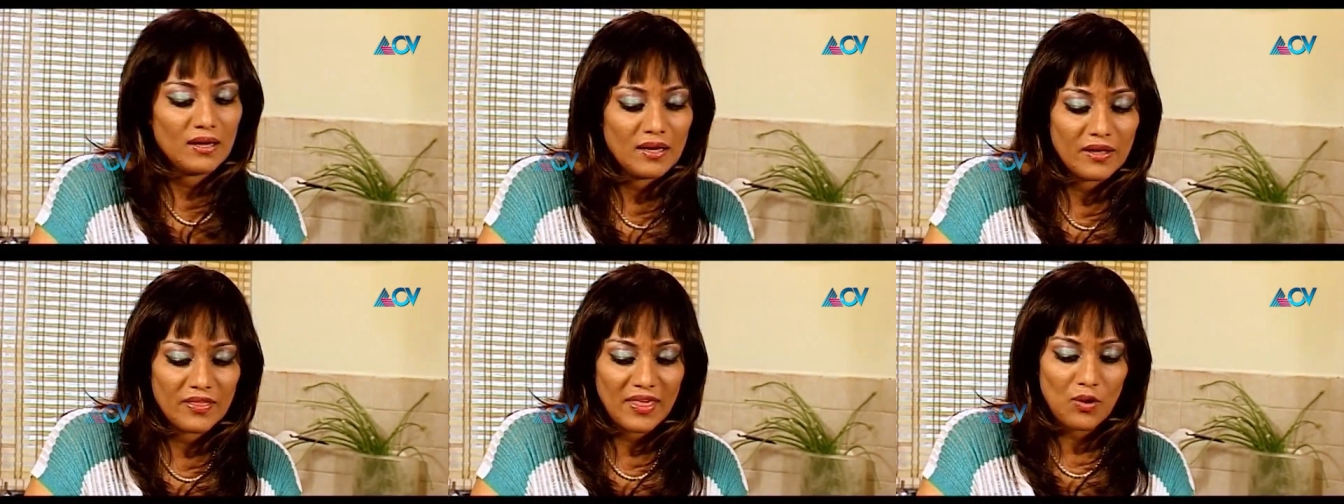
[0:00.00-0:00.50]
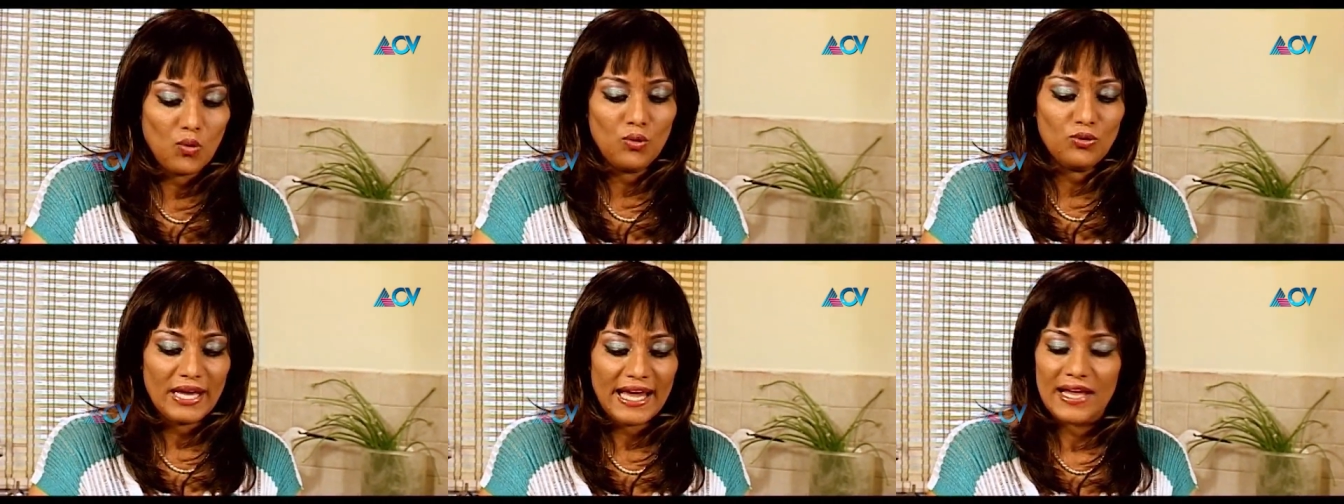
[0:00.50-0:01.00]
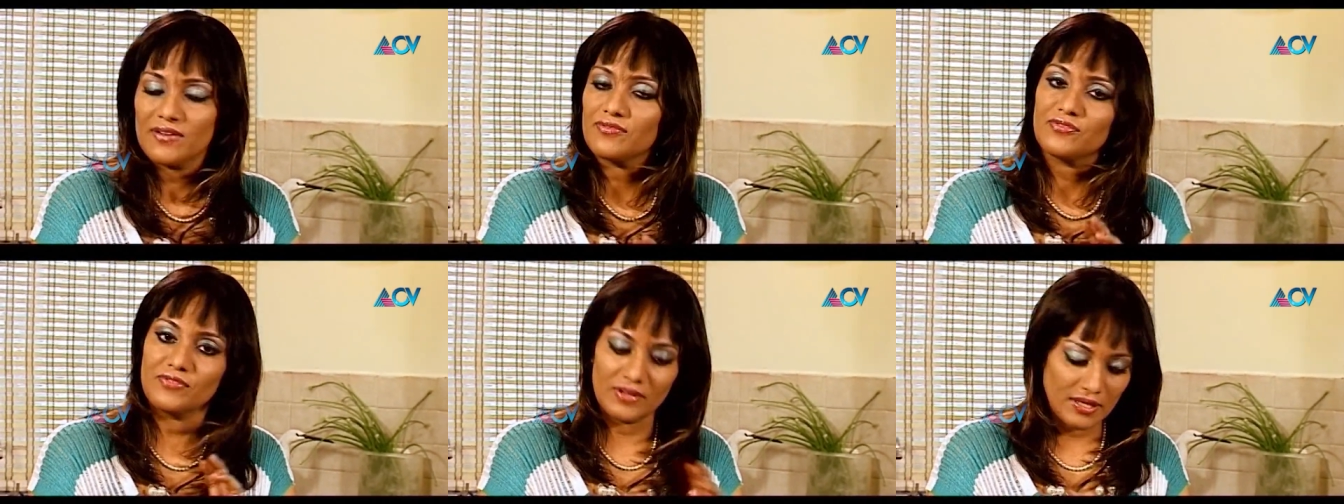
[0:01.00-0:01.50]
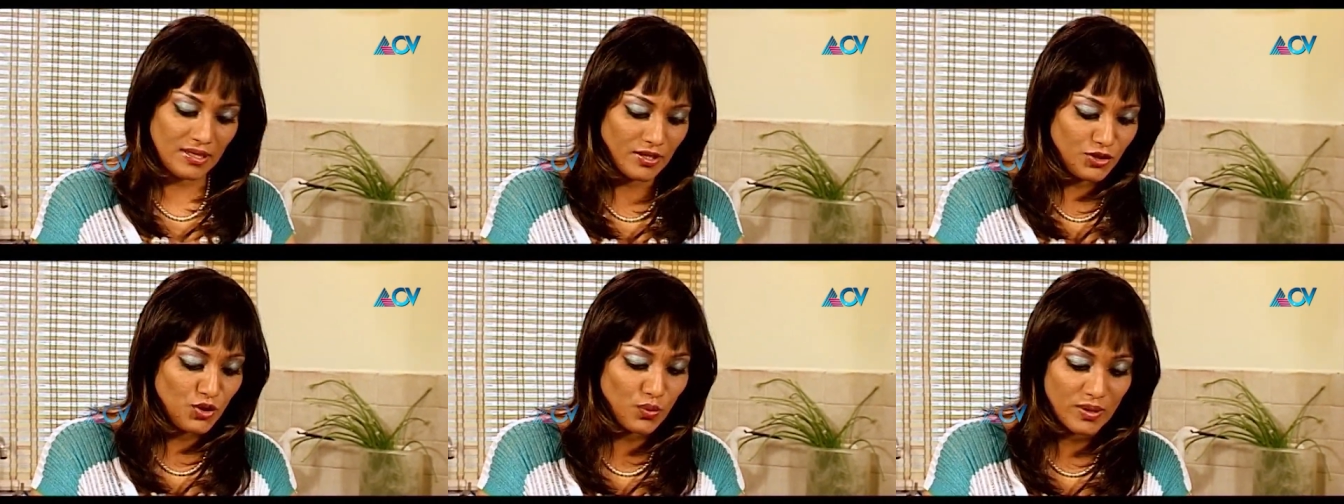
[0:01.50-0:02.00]
uh, they all have uh,
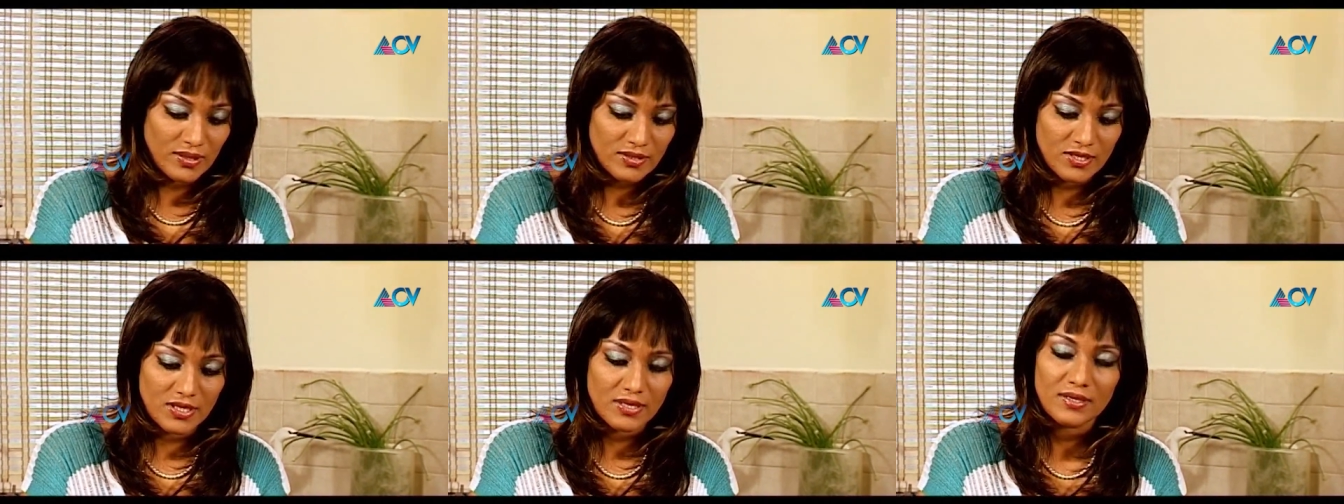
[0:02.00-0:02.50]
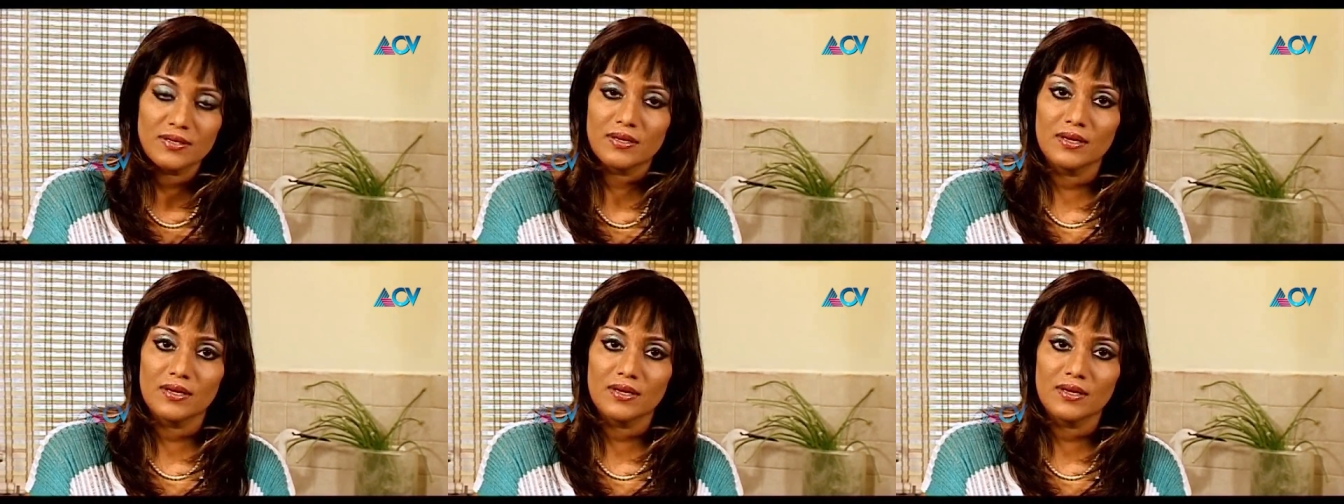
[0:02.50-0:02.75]
yogurt